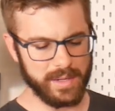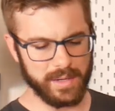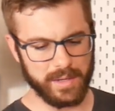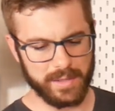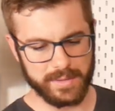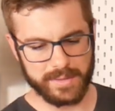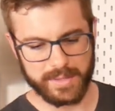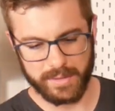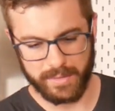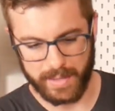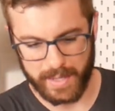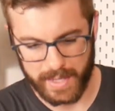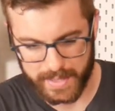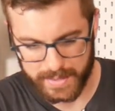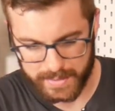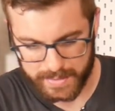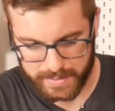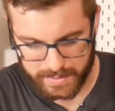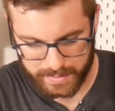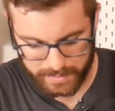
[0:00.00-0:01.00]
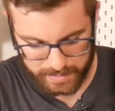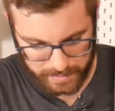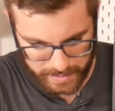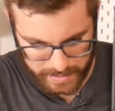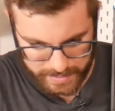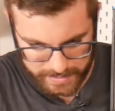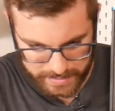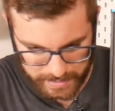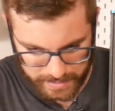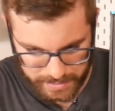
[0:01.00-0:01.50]
it also has the
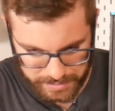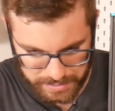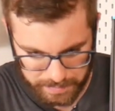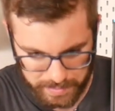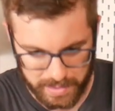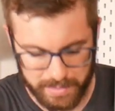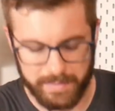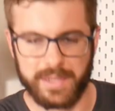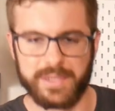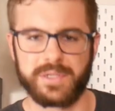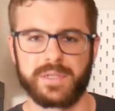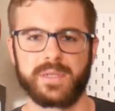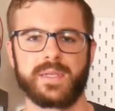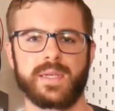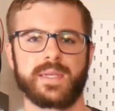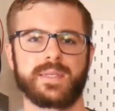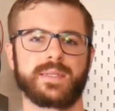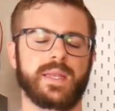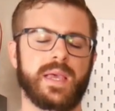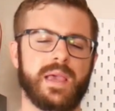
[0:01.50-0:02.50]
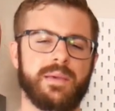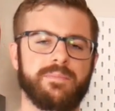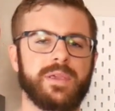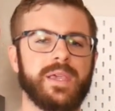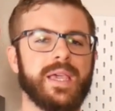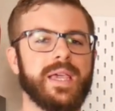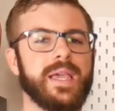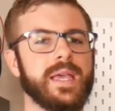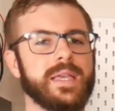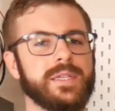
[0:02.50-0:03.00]
last thing I should probably mention. It has an
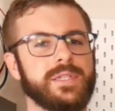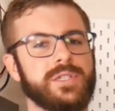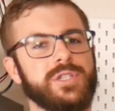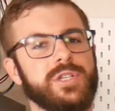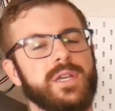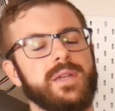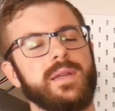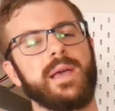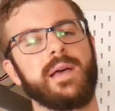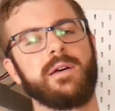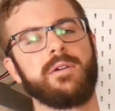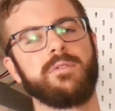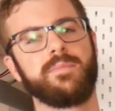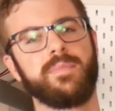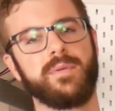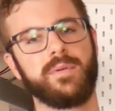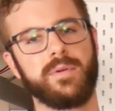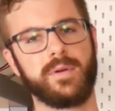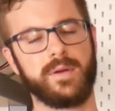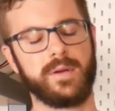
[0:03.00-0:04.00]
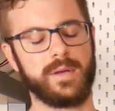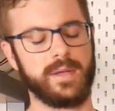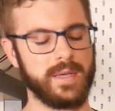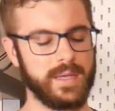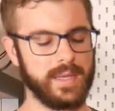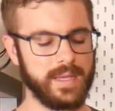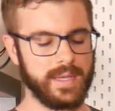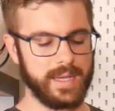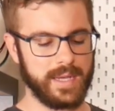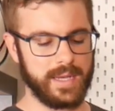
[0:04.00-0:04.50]
MKS Gen L board
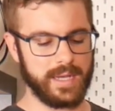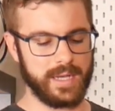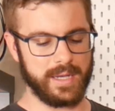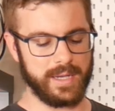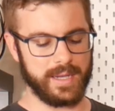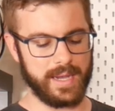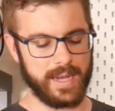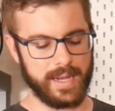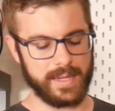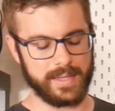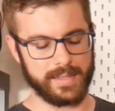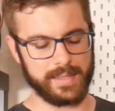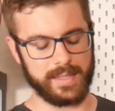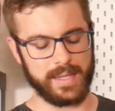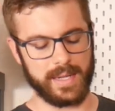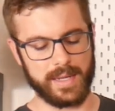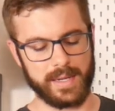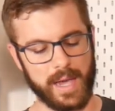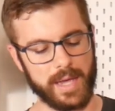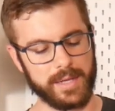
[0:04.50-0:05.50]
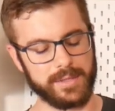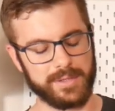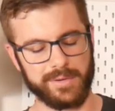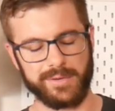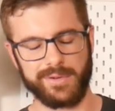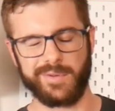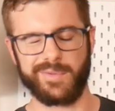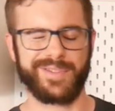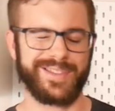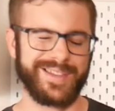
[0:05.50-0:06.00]
uh, and again, I
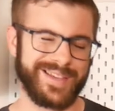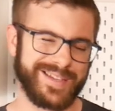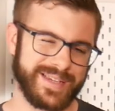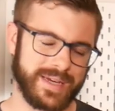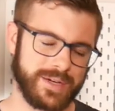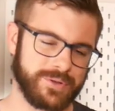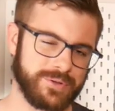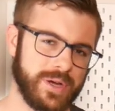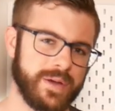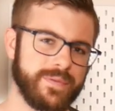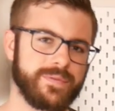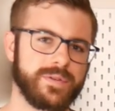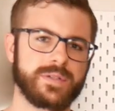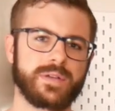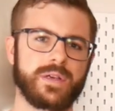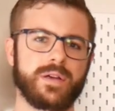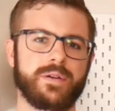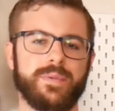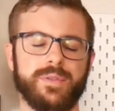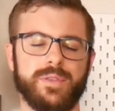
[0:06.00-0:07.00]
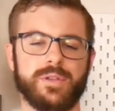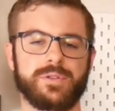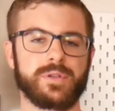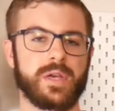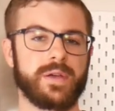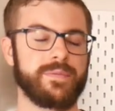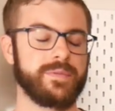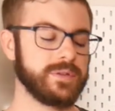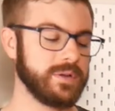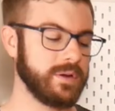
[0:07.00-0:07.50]
don't know what the exact drivers are, but the
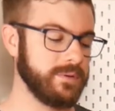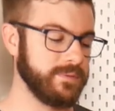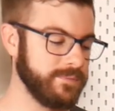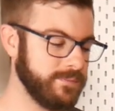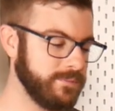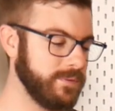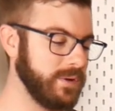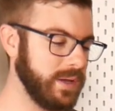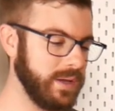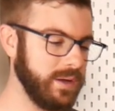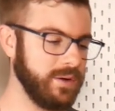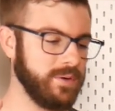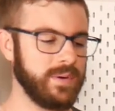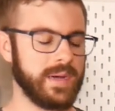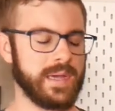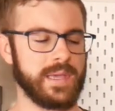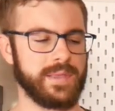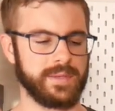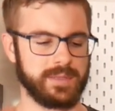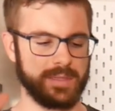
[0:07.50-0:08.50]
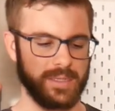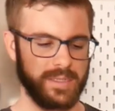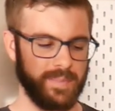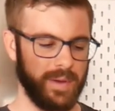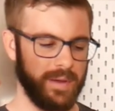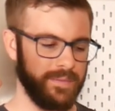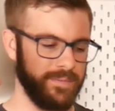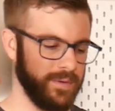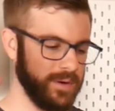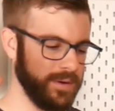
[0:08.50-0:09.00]
drivers are freaking quiet. This is
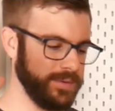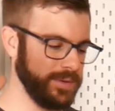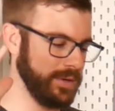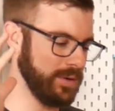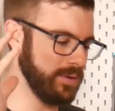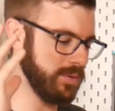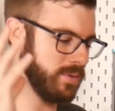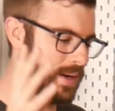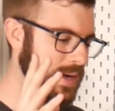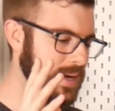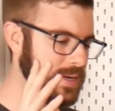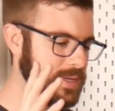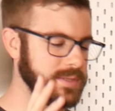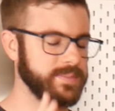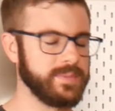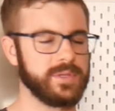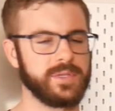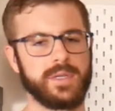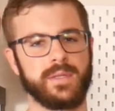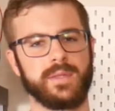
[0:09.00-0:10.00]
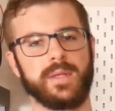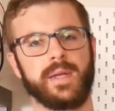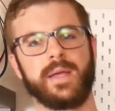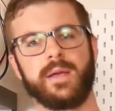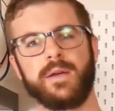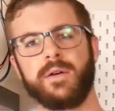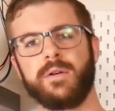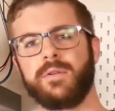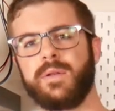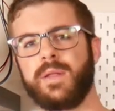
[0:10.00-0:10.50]
by far the quietest machine that
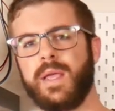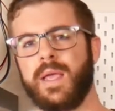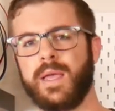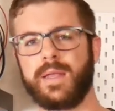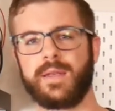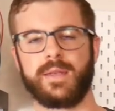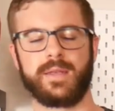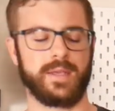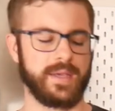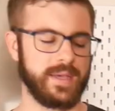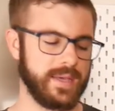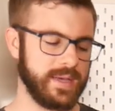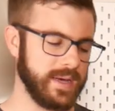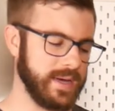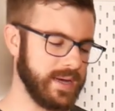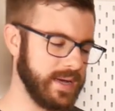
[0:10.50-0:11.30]
I own, and